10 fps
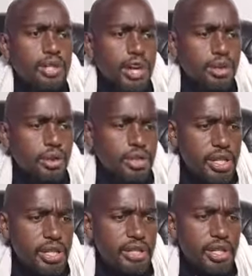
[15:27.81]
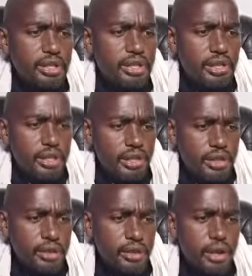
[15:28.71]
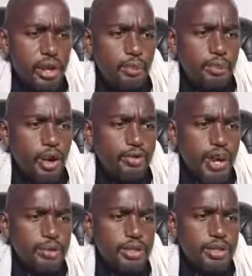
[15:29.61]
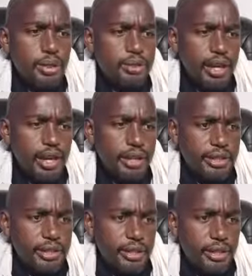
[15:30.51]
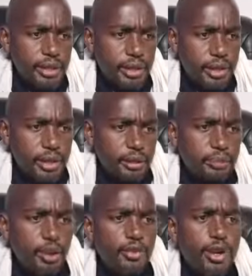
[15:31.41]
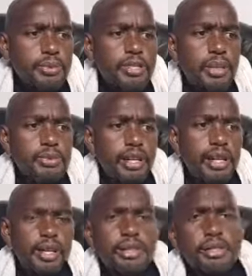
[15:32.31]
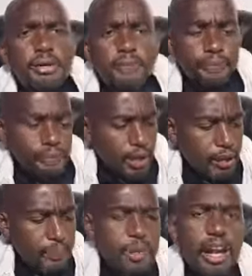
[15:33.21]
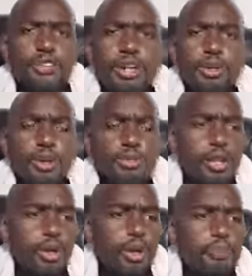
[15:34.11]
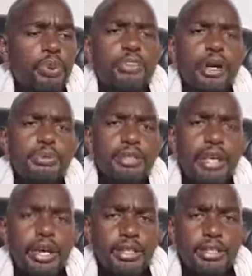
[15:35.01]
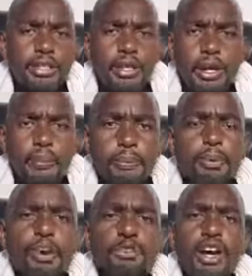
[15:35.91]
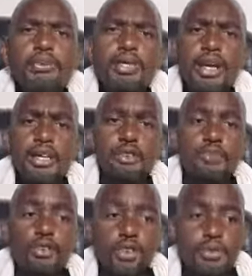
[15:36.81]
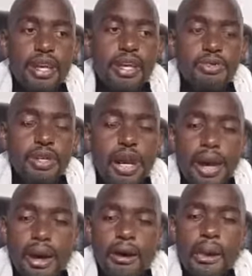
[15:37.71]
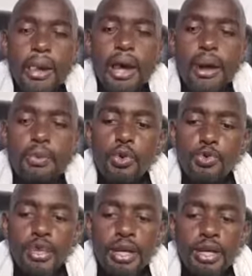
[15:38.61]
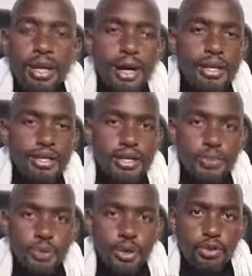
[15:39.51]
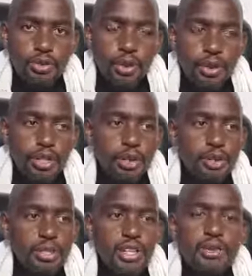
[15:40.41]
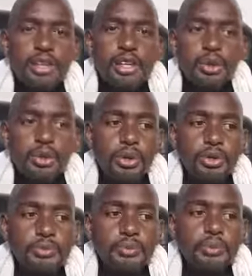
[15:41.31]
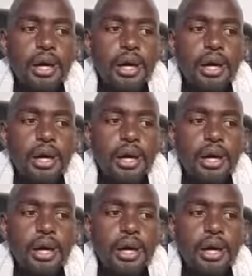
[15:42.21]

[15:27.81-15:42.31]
Thank you, Jesus. Proverbs chapter 8. Proverbs chapter 8. Beloved of the Lord. Proverbs 8. Proverbs 8. Proverbs 8. We are moving in the speed of the Holy Ghost and we thank God.